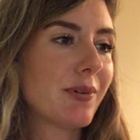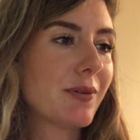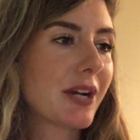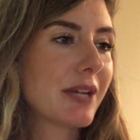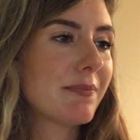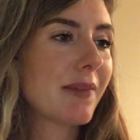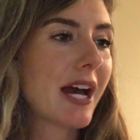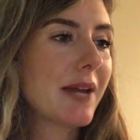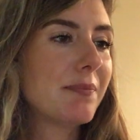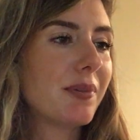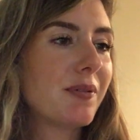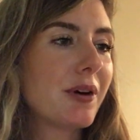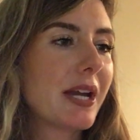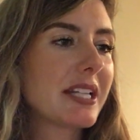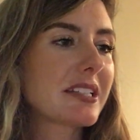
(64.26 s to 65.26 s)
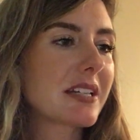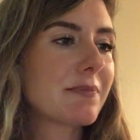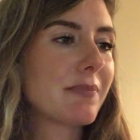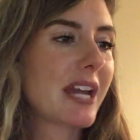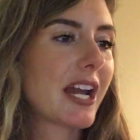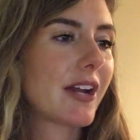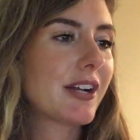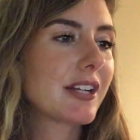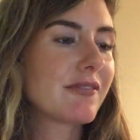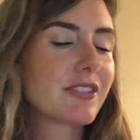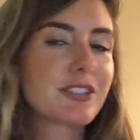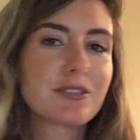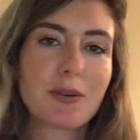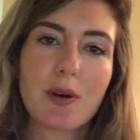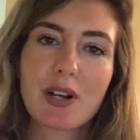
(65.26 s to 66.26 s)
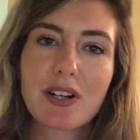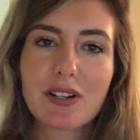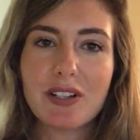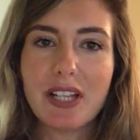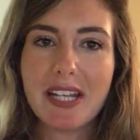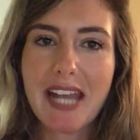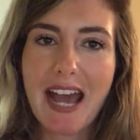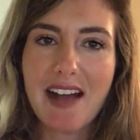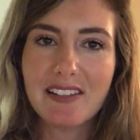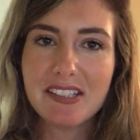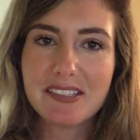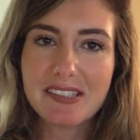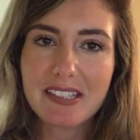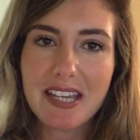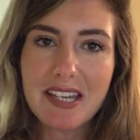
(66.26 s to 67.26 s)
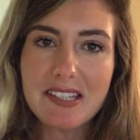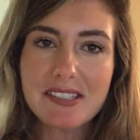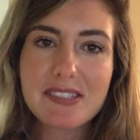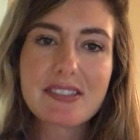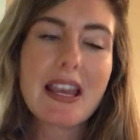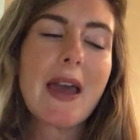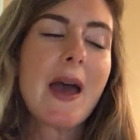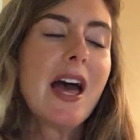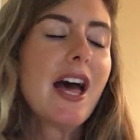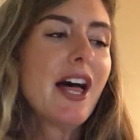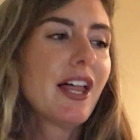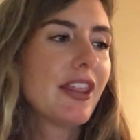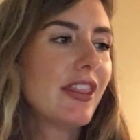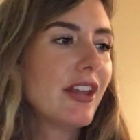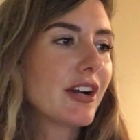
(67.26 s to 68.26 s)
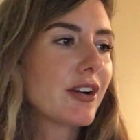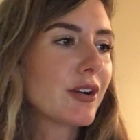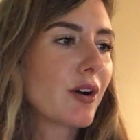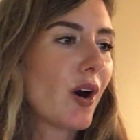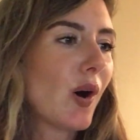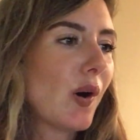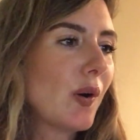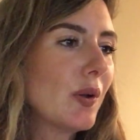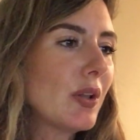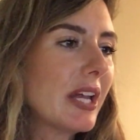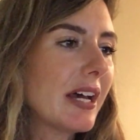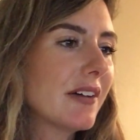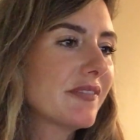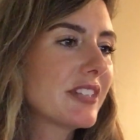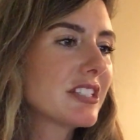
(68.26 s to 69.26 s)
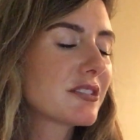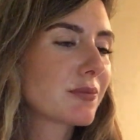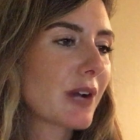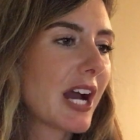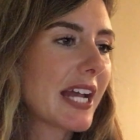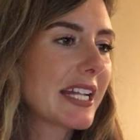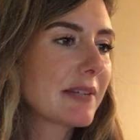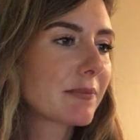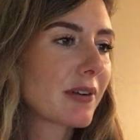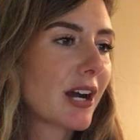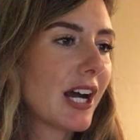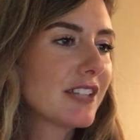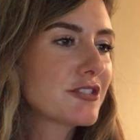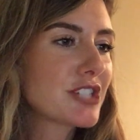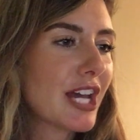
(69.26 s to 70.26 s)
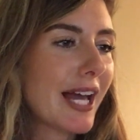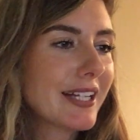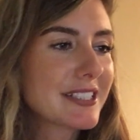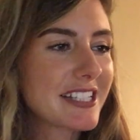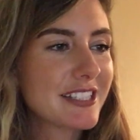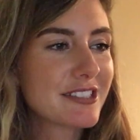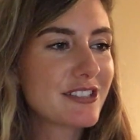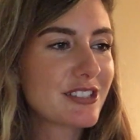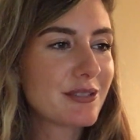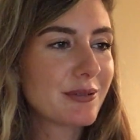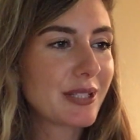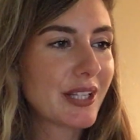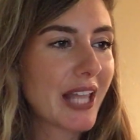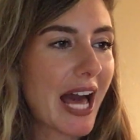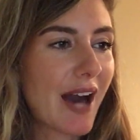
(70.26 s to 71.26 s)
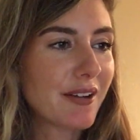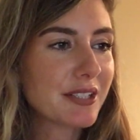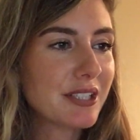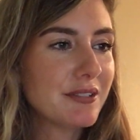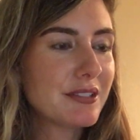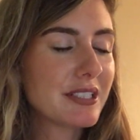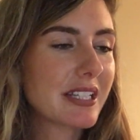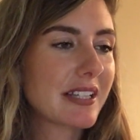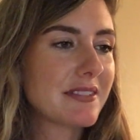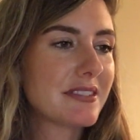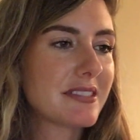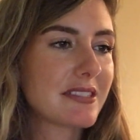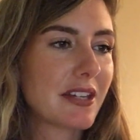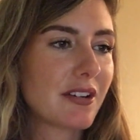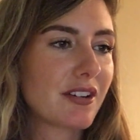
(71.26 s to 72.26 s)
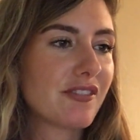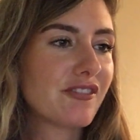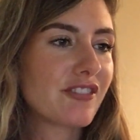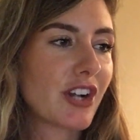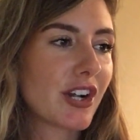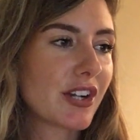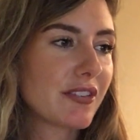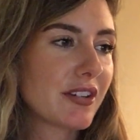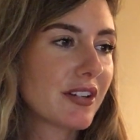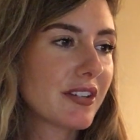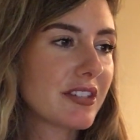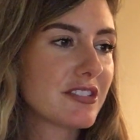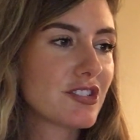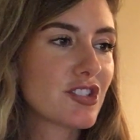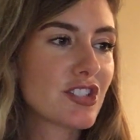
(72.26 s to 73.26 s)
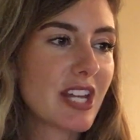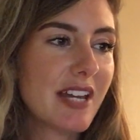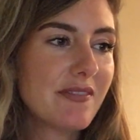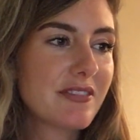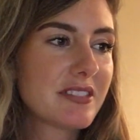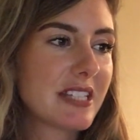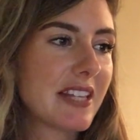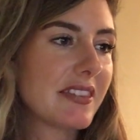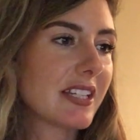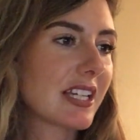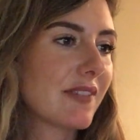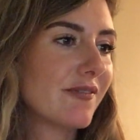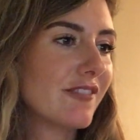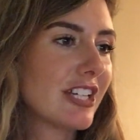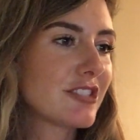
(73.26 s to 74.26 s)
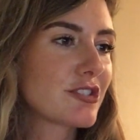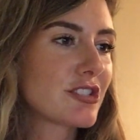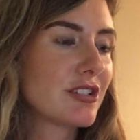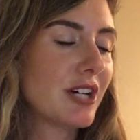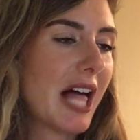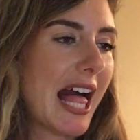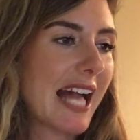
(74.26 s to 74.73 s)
point-by-point comparative rhetorical analysis. The goal of this writing project is to allow you to consider further the shifts in the conventional